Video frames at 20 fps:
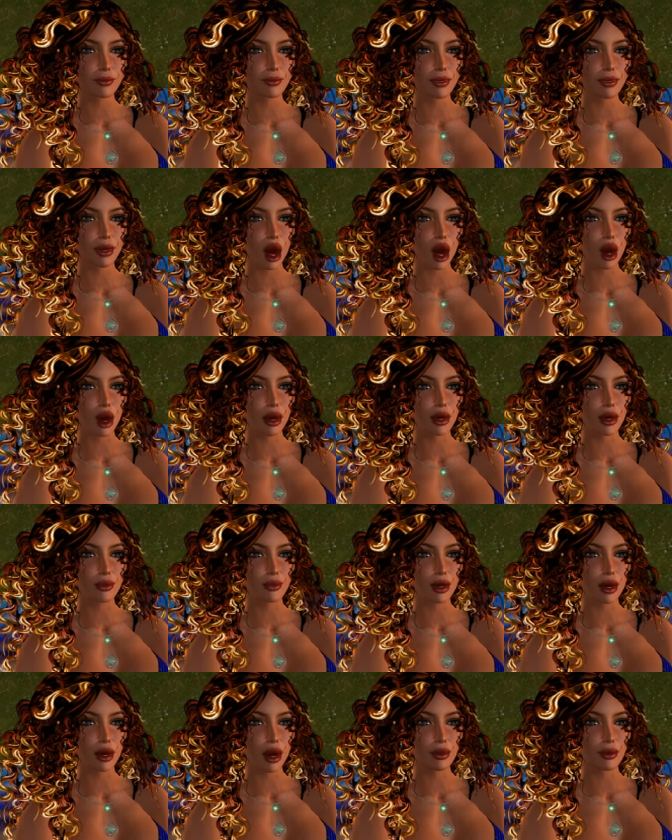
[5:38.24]
Feel the
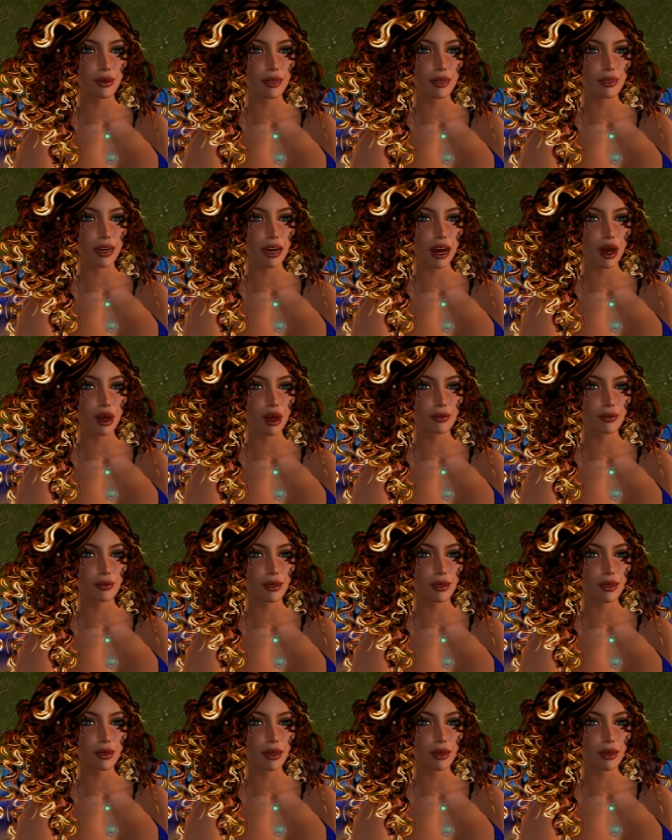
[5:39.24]
energy
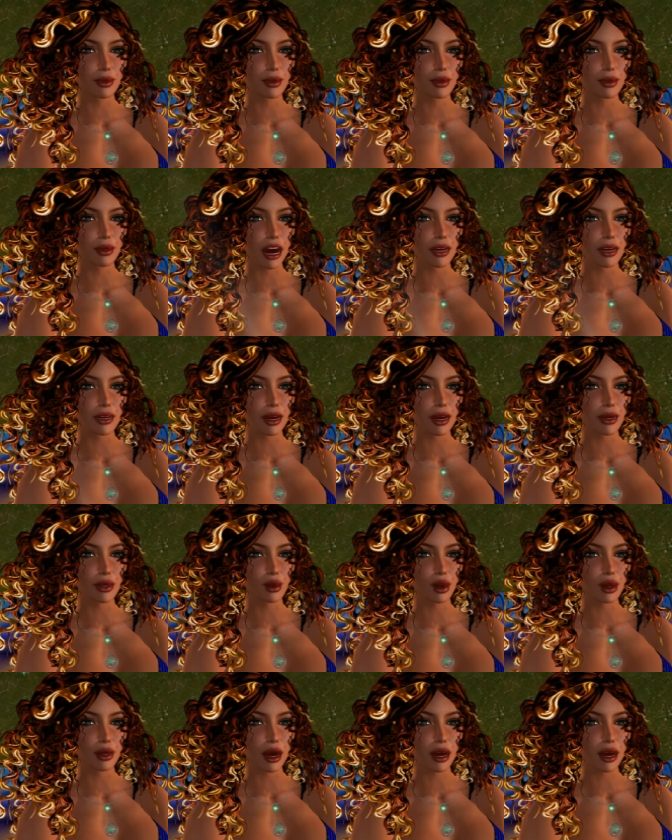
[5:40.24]
flow
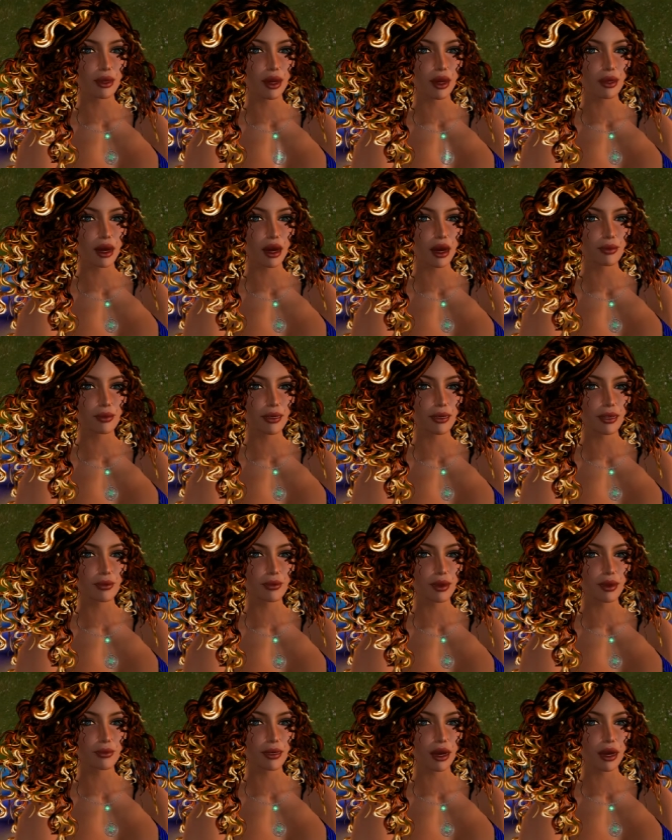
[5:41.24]
to you
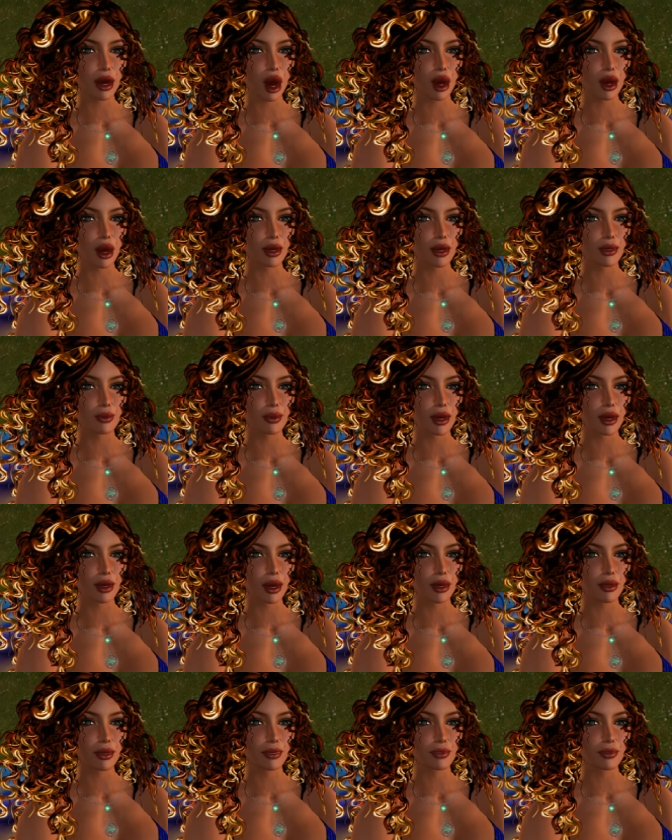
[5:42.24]
and through
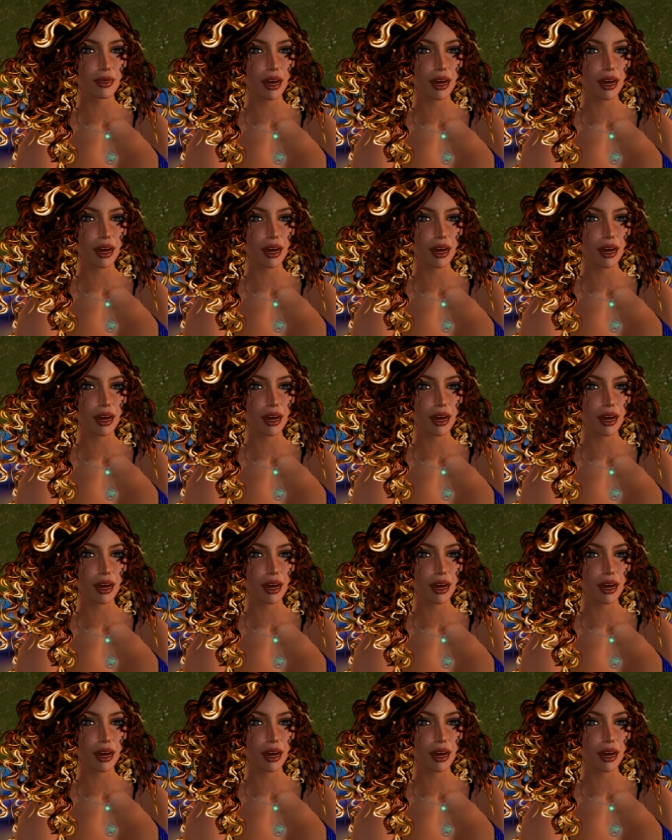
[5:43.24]
you.